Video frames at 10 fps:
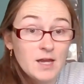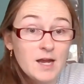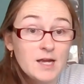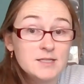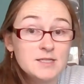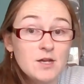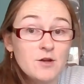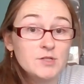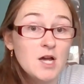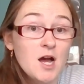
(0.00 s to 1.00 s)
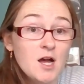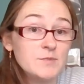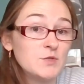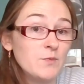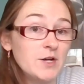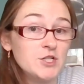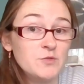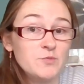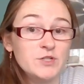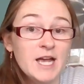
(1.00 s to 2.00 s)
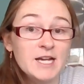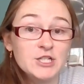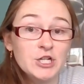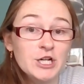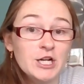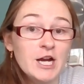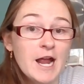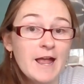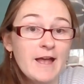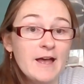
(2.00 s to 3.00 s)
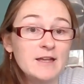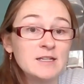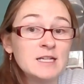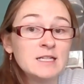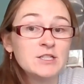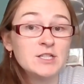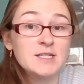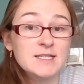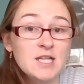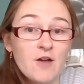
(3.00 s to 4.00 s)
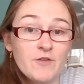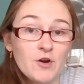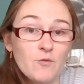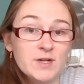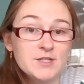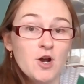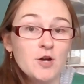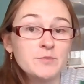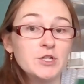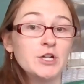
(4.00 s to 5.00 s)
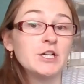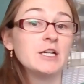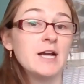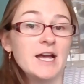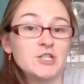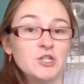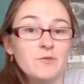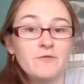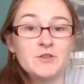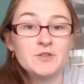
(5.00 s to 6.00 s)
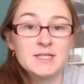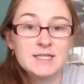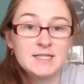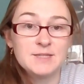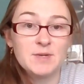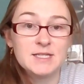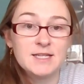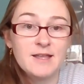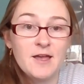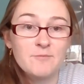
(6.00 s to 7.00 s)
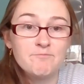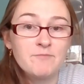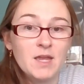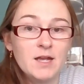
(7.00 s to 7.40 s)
And so Tom swears to protect her and to discover what's harmed her as she refuses to speak to them.